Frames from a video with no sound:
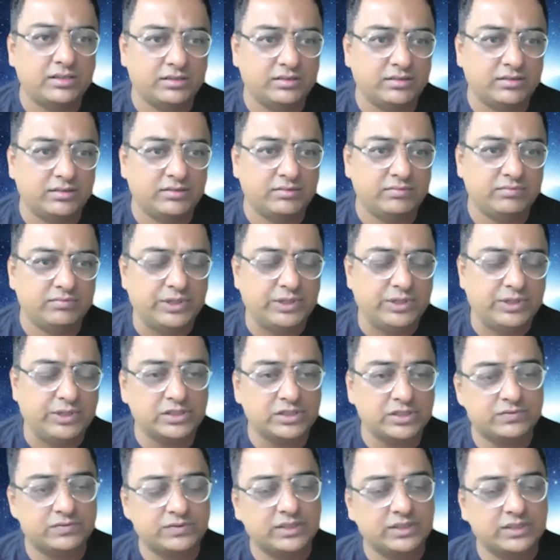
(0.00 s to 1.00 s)
because
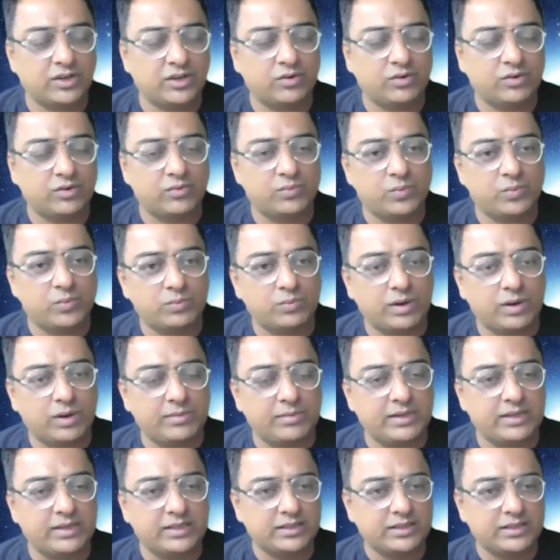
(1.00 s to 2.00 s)
I mean
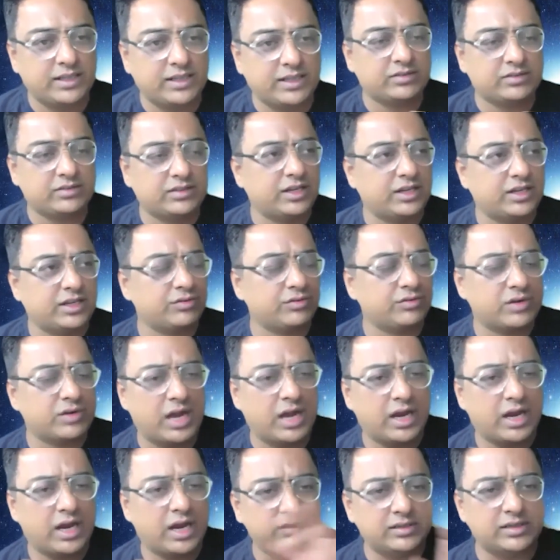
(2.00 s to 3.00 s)
there are there are
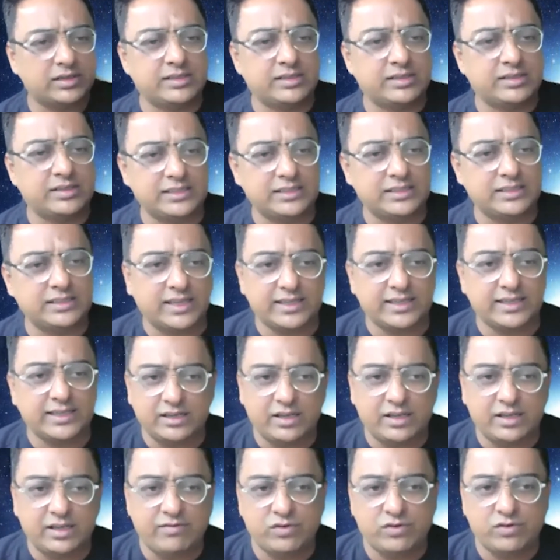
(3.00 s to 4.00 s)
hundred reasons I can give you.
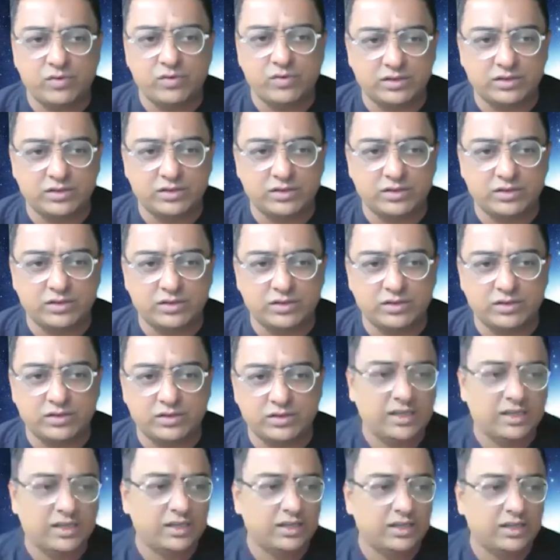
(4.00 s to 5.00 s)
One of the reasons is
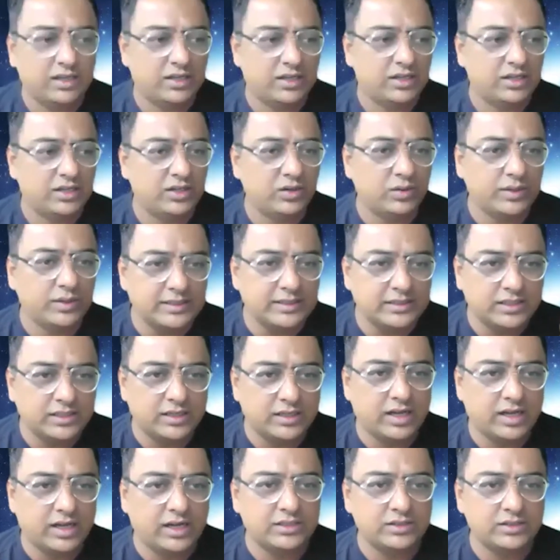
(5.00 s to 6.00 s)
look at the
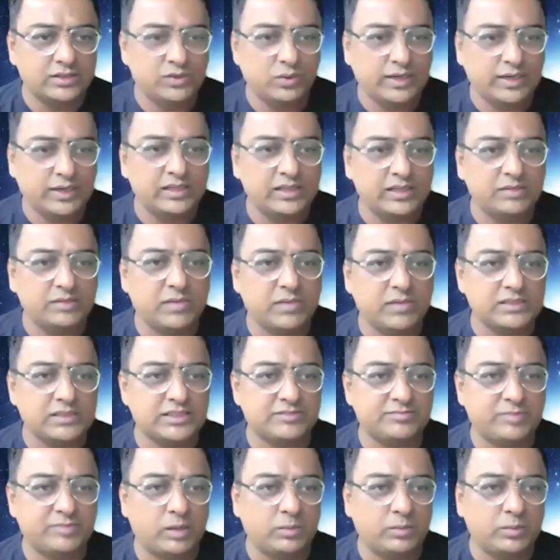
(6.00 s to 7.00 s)
look at the mass
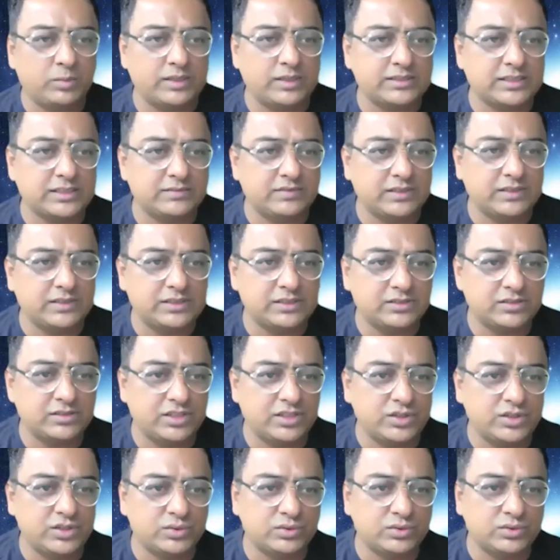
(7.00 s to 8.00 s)
of population, which is the
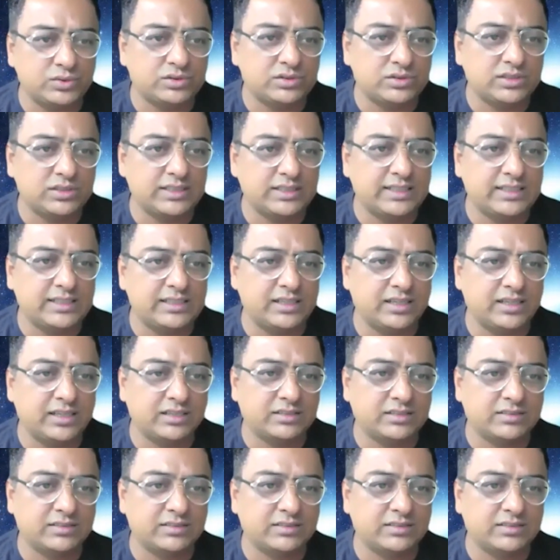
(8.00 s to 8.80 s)
youth in India.